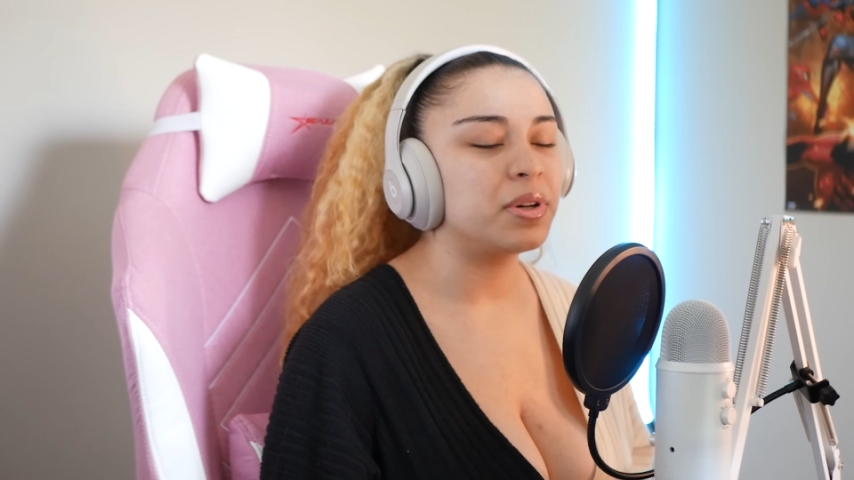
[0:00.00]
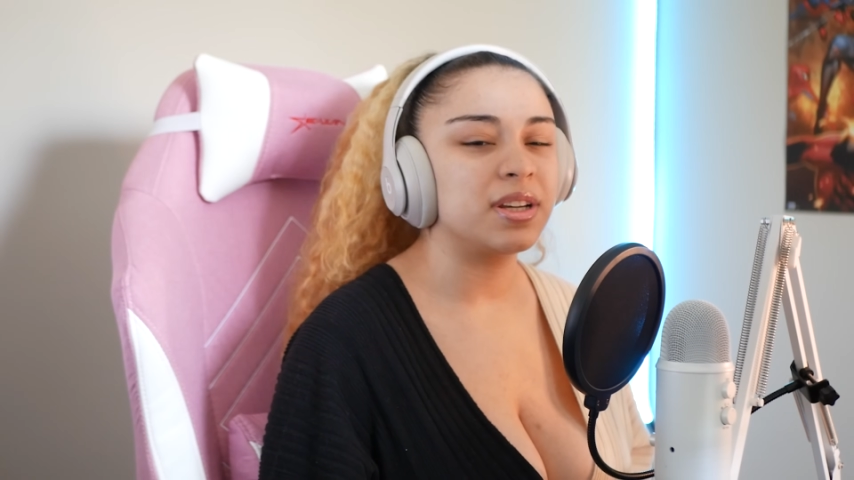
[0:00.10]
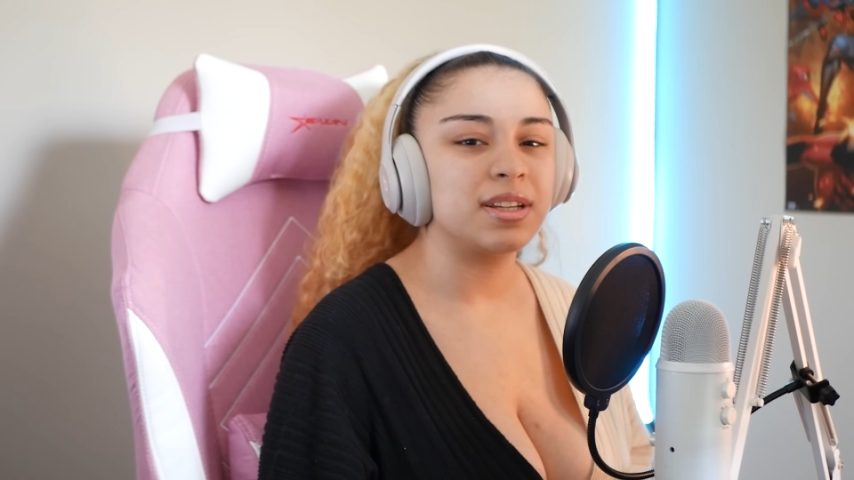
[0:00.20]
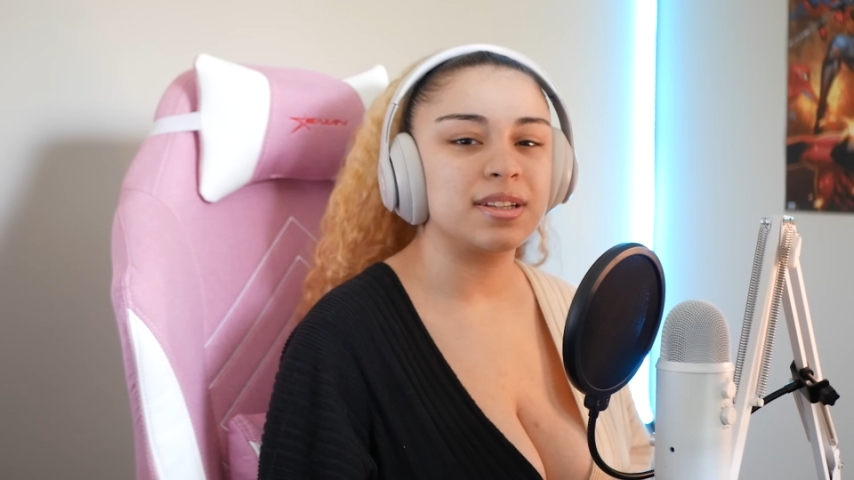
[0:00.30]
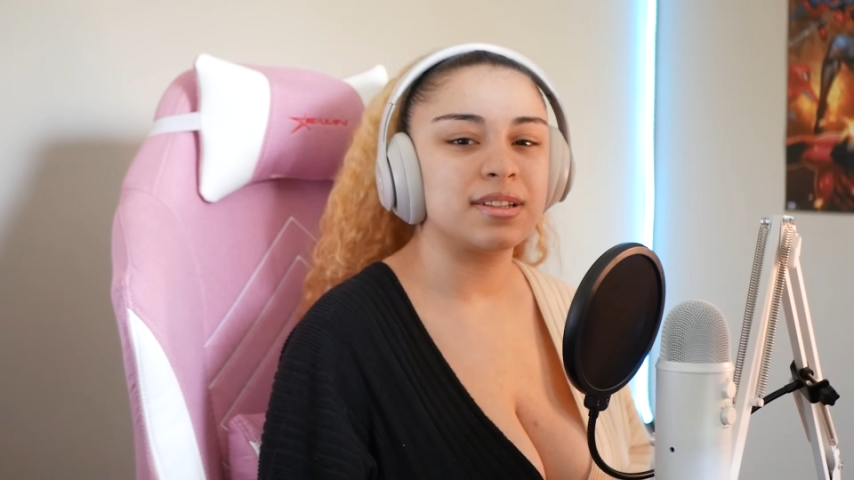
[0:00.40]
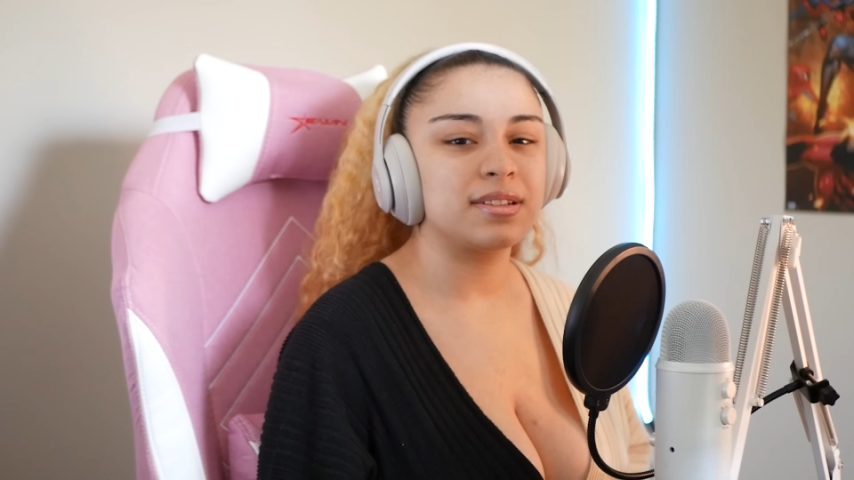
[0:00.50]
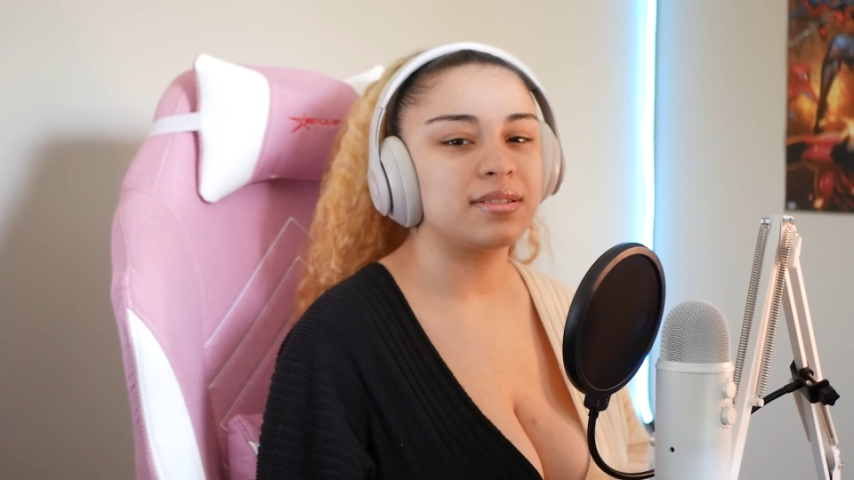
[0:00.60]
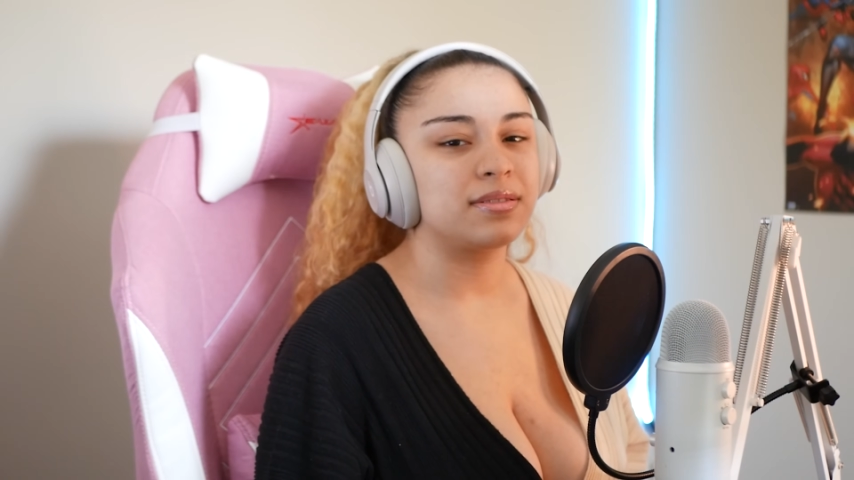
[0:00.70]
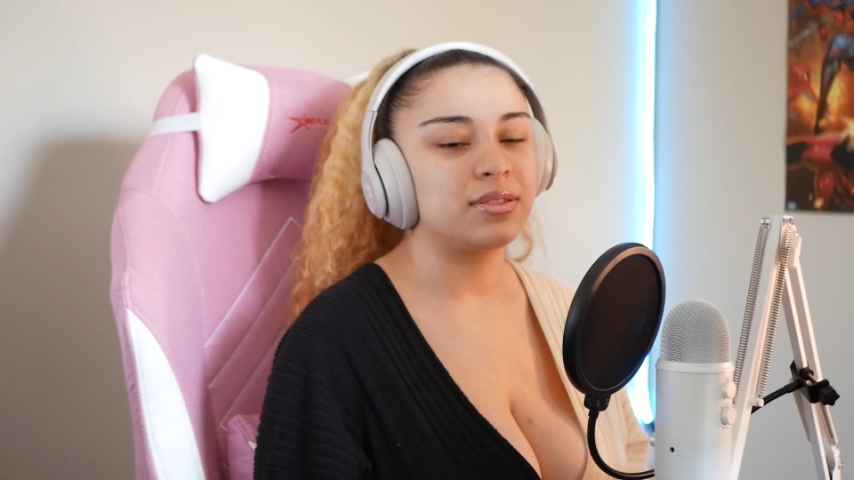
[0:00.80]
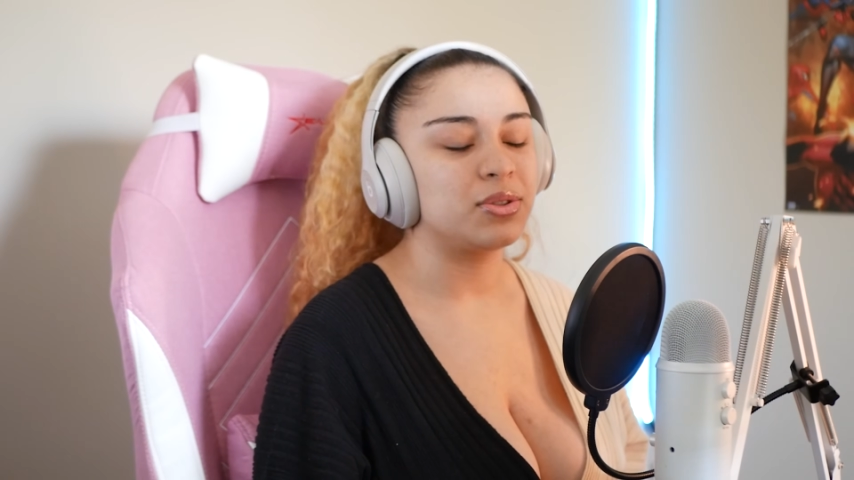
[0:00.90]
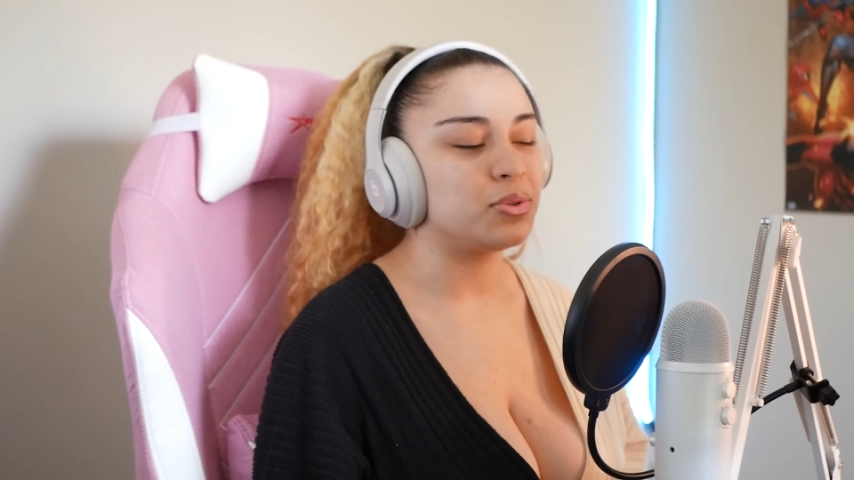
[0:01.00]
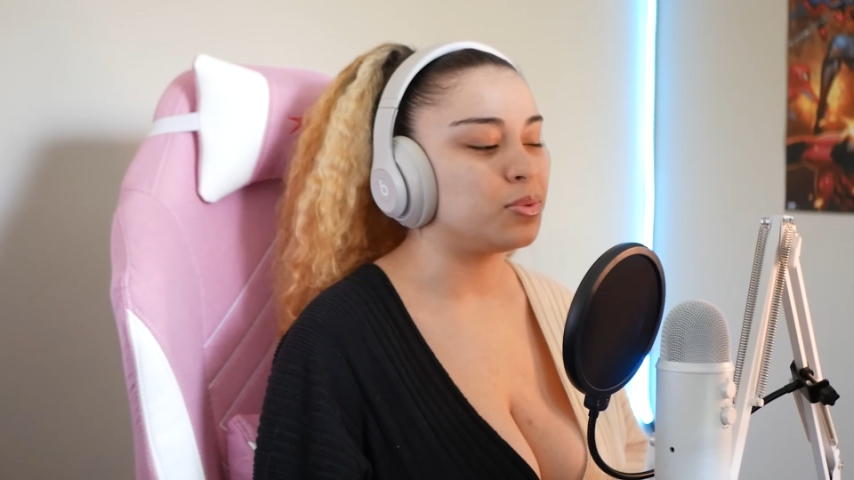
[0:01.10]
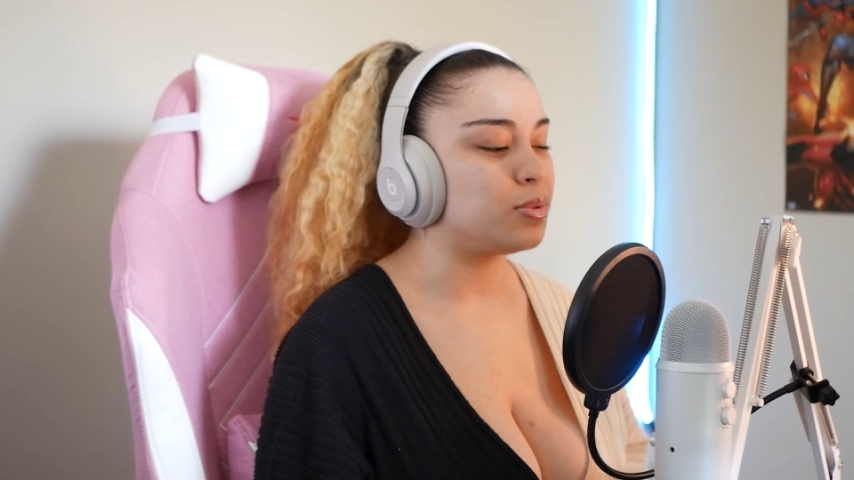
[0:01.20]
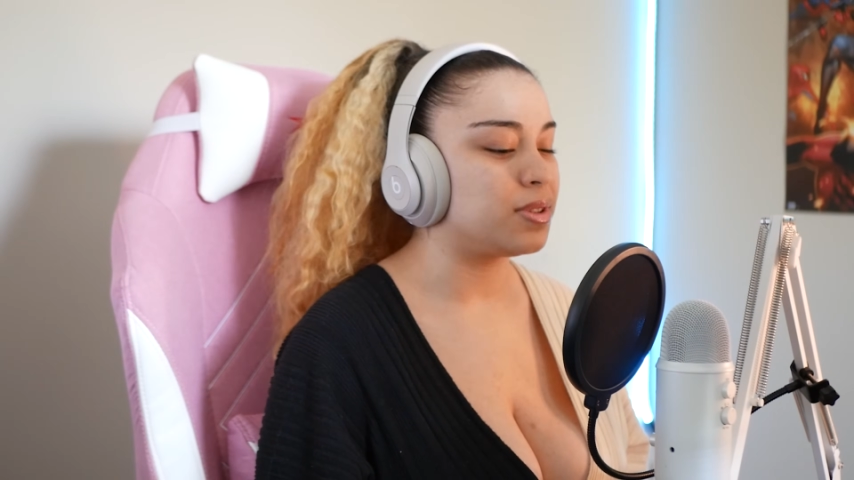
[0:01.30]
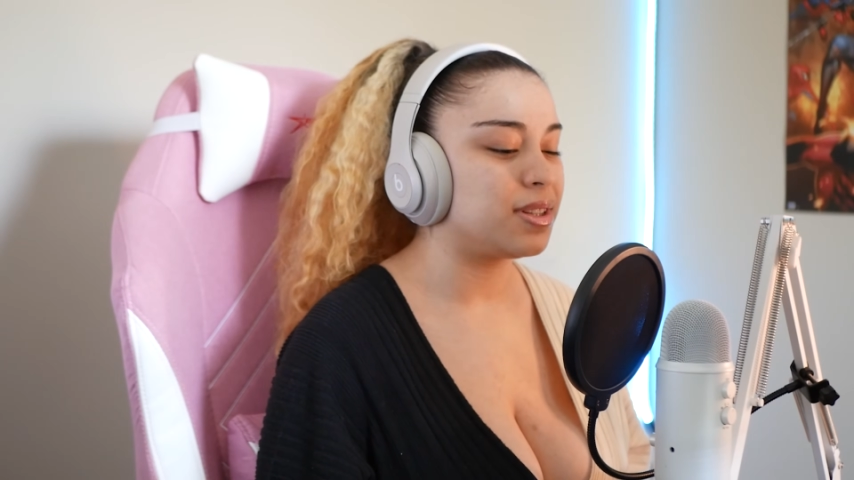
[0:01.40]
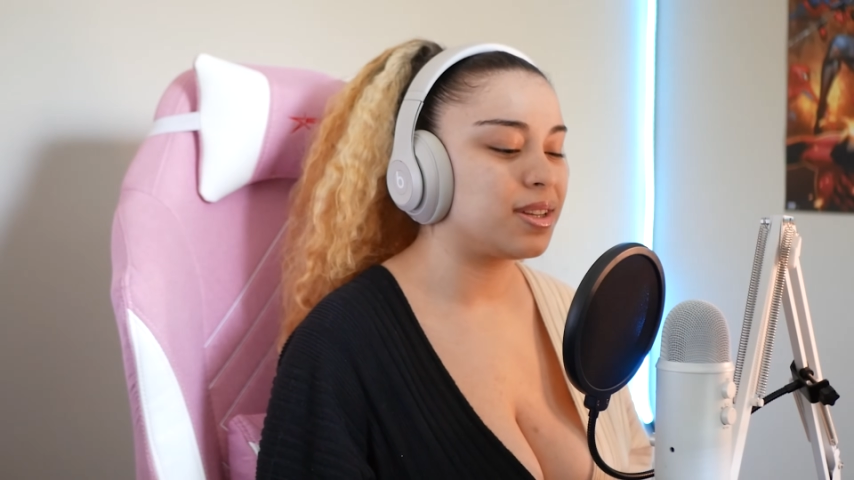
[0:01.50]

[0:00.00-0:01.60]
but dude,